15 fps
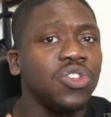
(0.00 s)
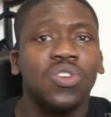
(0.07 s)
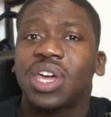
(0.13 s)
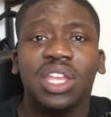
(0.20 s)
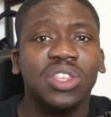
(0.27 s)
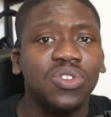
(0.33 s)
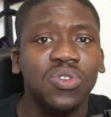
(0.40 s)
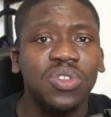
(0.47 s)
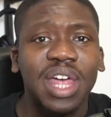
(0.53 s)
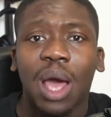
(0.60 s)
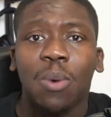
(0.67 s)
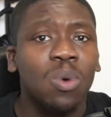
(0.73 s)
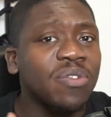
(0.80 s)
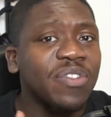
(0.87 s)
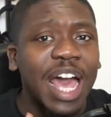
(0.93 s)
can do that
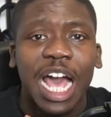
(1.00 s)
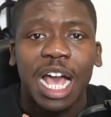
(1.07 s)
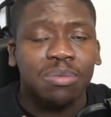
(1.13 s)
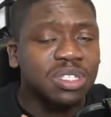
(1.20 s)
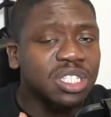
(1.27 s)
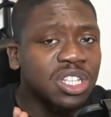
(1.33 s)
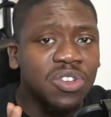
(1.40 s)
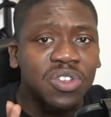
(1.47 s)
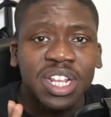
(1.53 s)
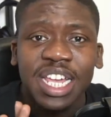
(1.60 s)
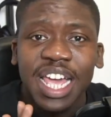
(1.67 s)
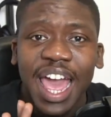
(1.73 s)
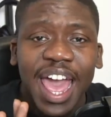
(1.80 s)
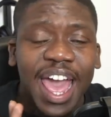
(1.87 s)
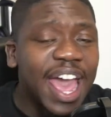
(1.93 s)
with absolutely
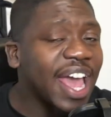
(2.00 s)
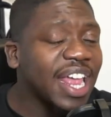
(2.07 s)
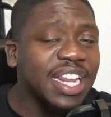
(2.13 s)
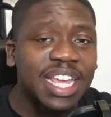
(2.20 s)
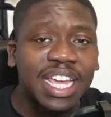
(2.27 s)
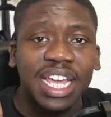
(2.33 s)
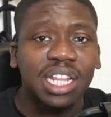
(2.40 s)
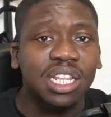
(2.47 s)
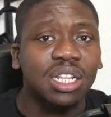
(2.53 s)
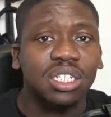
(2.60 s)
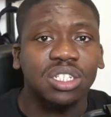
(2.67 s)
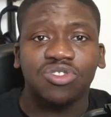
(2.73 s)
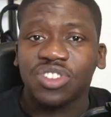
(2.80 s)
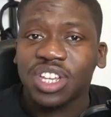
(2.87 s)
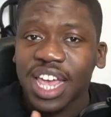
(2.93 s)
any
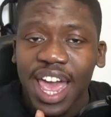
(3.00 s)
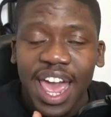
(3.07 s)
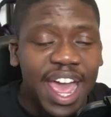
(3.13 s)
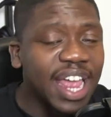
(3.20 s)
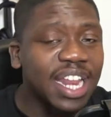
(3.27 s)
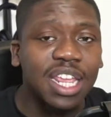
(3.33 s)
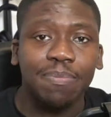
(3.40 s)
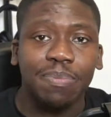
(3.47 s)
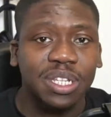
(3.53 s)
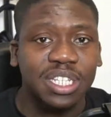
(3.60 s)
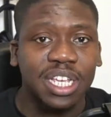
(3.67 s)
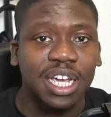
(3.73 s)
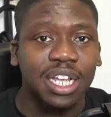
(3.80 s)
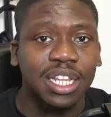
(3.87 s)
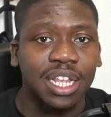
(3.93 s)
industry, any
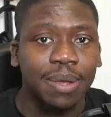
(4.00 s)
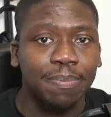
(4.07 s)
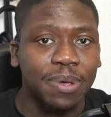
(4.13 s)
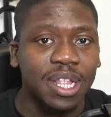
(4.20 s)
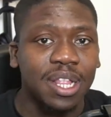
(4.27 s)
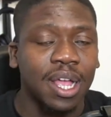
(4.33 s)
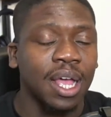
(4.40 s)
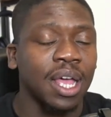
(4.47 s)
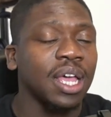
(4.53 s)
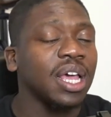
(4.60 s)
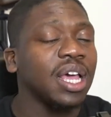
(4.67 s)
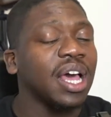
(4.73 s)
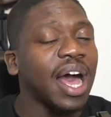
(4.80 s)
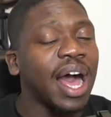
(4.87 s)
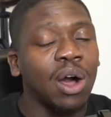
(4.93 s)
particular pillar.
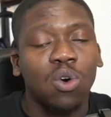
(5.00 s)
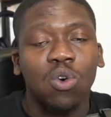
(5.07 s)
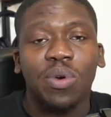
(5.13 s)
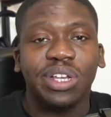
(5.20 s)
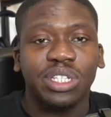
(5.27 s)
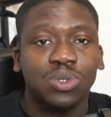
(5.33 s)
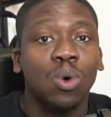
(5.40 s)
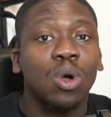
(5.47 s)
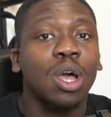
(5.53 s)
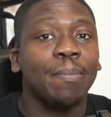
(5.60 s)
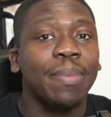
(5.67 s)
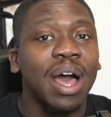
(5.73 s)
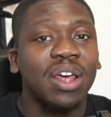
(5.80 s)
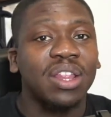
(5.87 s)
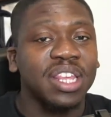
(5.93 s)
I always talk
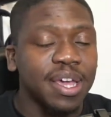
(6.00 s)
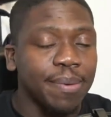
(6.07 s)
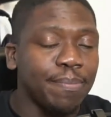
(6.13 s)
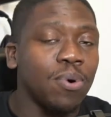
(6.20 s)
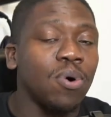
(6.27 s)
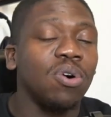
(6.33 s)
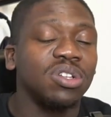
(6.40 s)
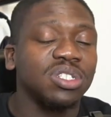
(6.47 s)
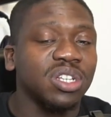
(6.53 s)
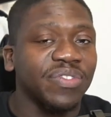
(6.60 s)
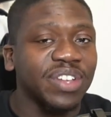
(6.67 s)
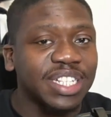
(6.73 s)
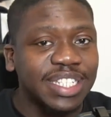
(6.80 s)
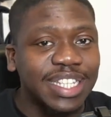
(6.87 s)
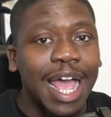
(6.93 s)
about the importance of
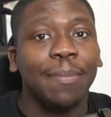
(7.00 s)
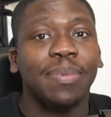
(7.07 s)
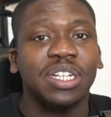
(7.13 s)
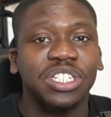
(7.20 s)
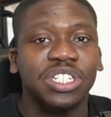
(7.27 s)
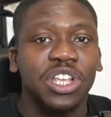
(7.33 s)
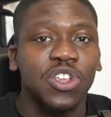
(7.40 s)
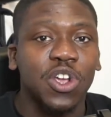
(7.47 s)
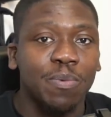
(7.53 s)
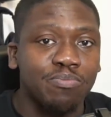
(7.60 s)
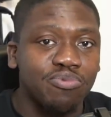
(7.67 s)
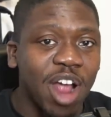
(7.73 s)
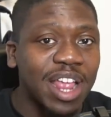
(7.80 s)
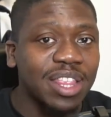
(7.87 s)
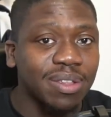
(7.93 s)
establishing your
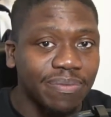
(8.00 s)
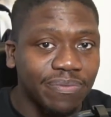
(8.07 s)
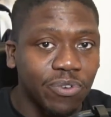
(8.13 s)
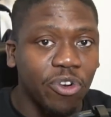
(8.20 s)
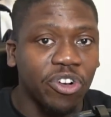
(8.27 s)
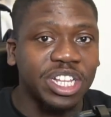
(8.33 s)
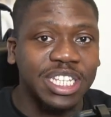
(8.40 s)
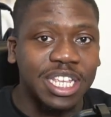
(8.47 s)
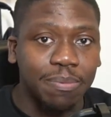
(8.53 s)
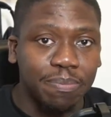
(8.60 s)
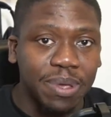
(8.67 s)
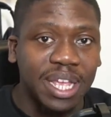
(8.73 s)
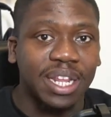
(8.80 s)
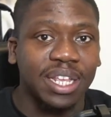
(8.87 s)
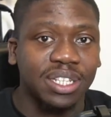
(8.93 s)
brand authority
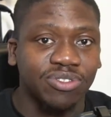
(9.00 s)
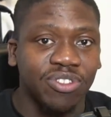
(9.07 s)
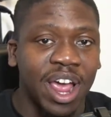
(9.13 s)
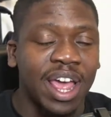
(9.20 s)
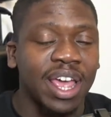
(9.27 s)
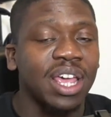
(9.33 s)
pillars, right?